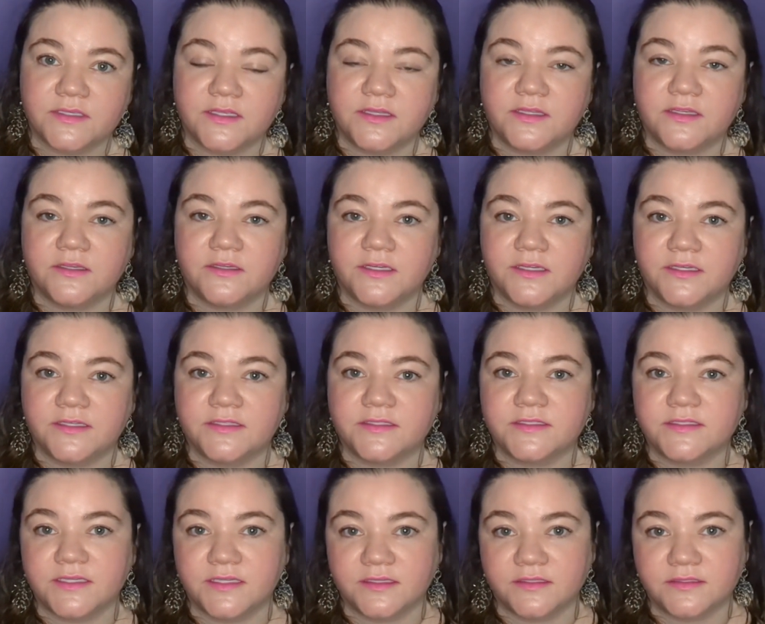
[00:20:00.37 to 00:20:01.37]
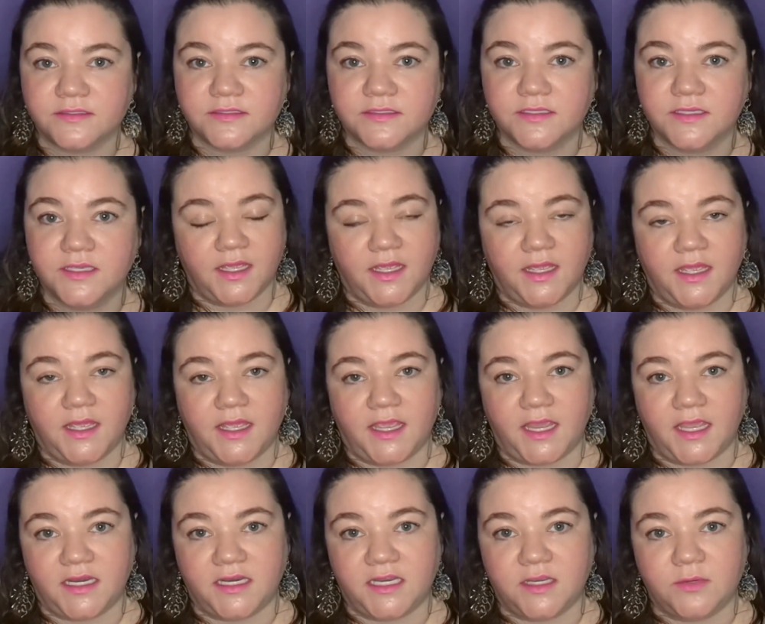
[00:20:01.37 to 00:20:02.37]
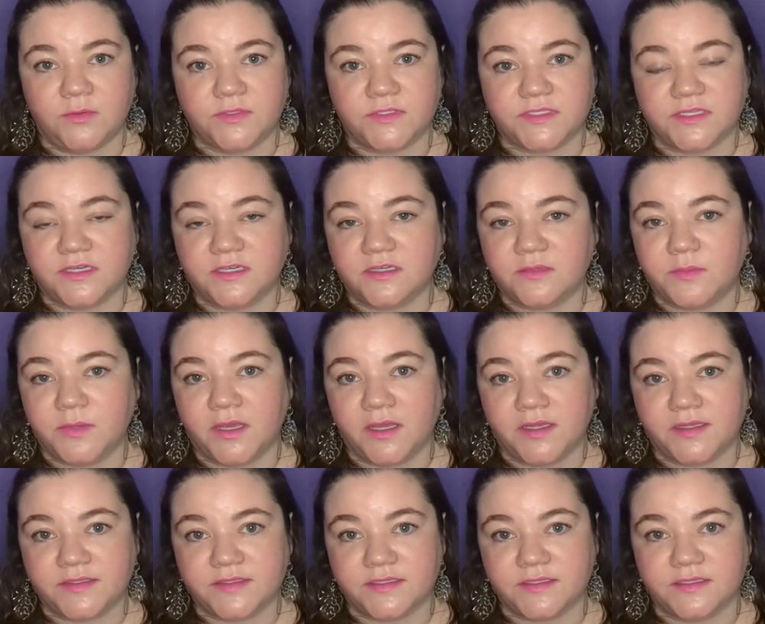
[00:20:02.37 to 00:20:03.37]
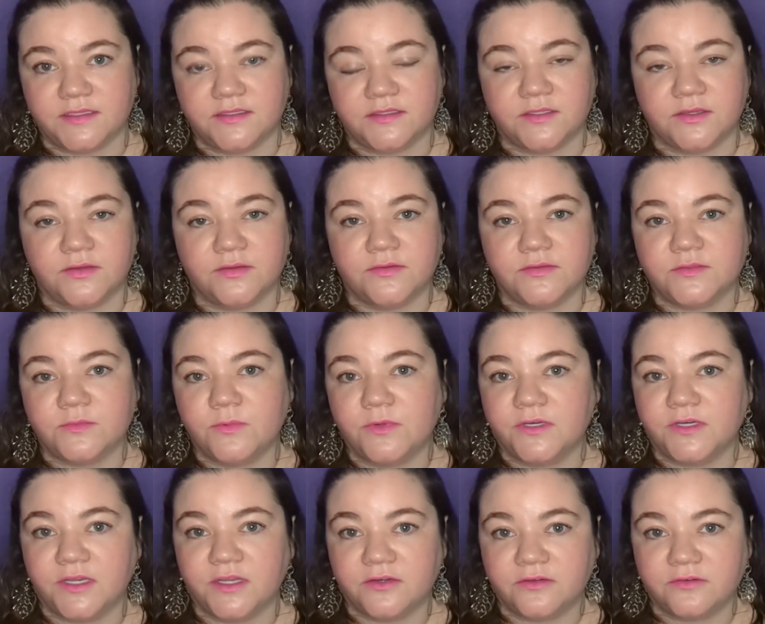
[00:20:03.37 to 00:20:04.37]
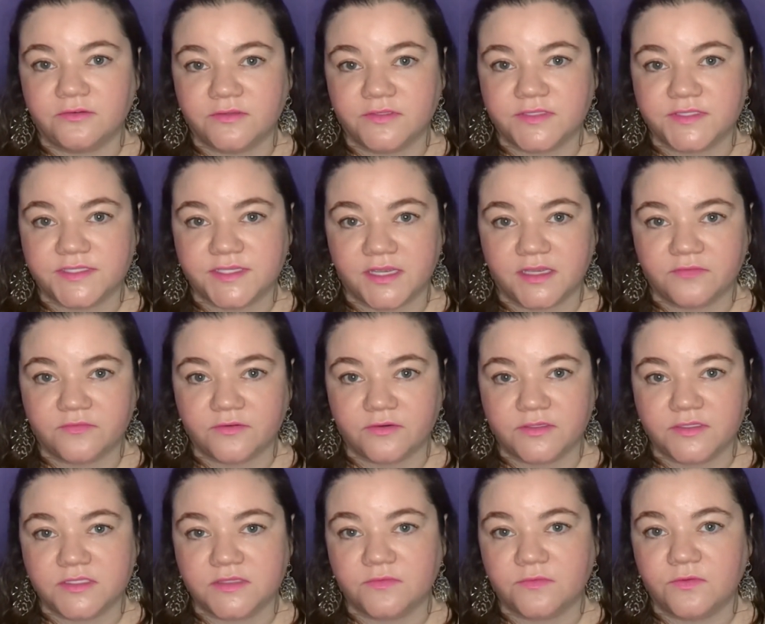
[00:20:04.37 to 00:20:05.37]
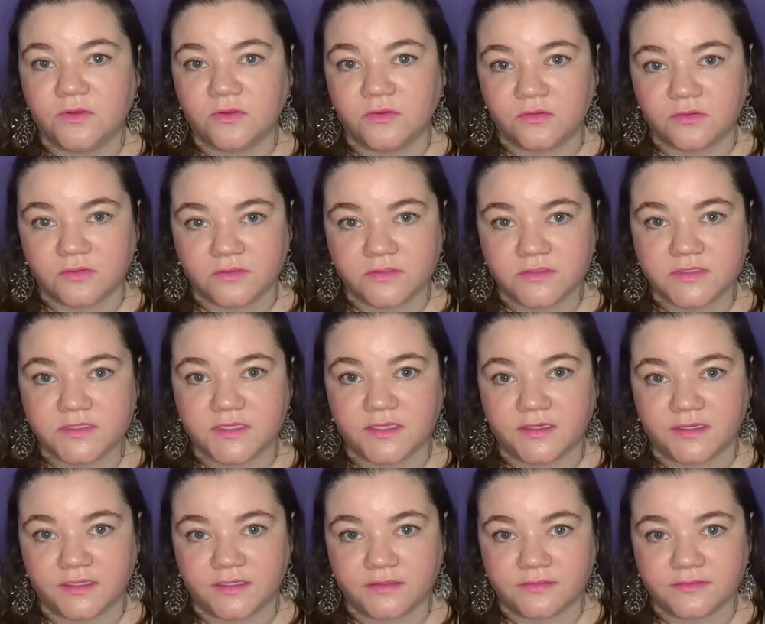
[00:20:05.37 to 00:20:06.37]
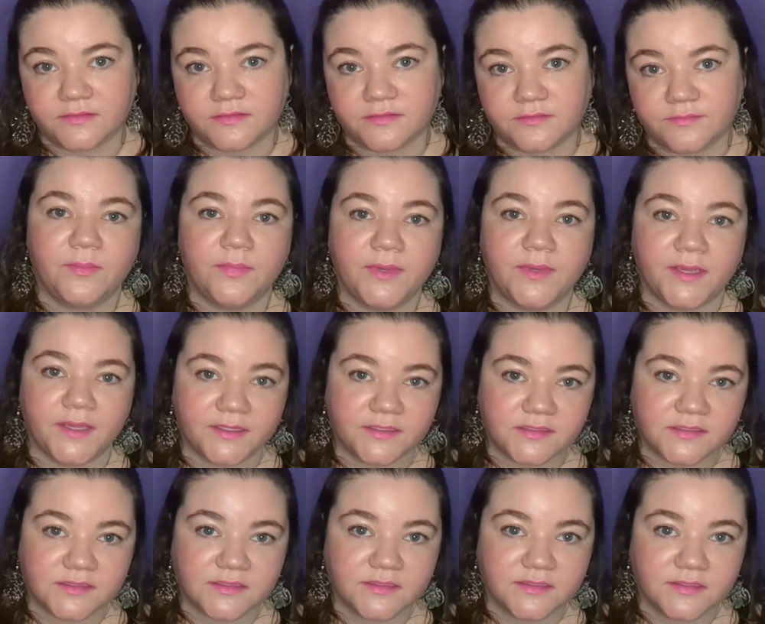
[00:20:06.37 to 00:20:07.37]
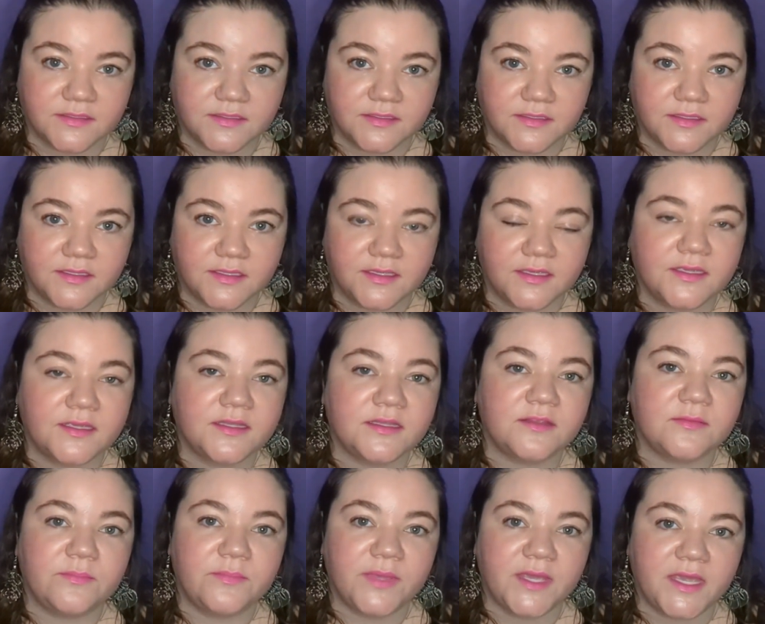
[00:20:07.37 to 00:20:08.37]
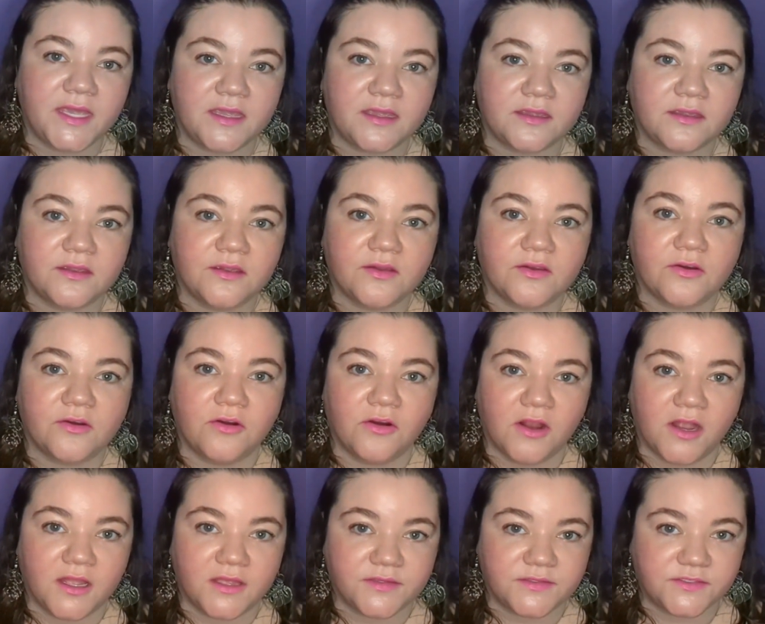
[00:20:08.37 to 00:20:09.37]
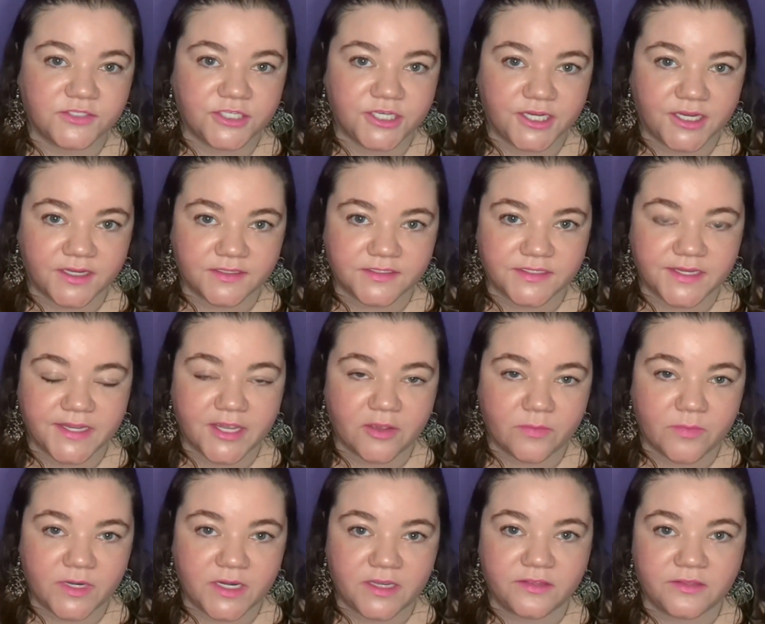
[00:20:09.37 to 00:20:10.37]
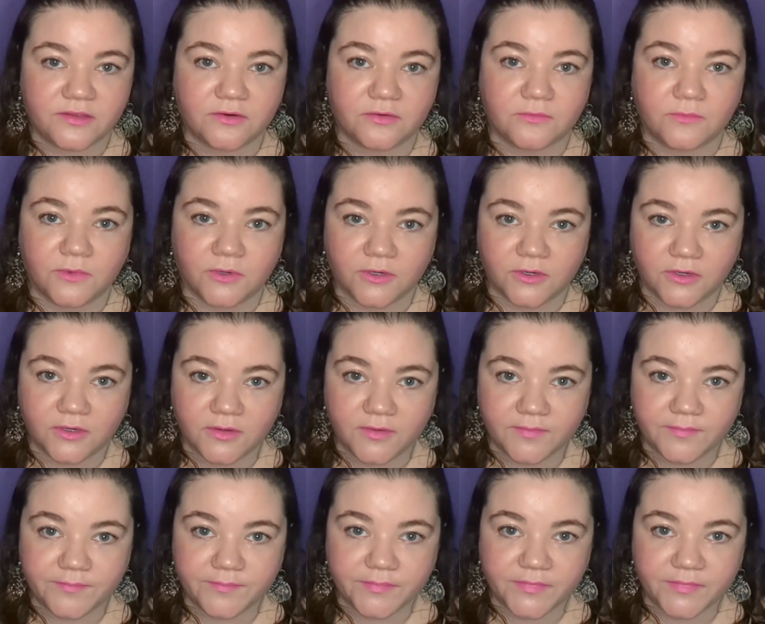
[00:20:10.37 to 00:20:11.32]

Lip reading: in the United States. And he was going to deposit those 100 sovereigns of gold in it. But the bank cross-checked how many there were,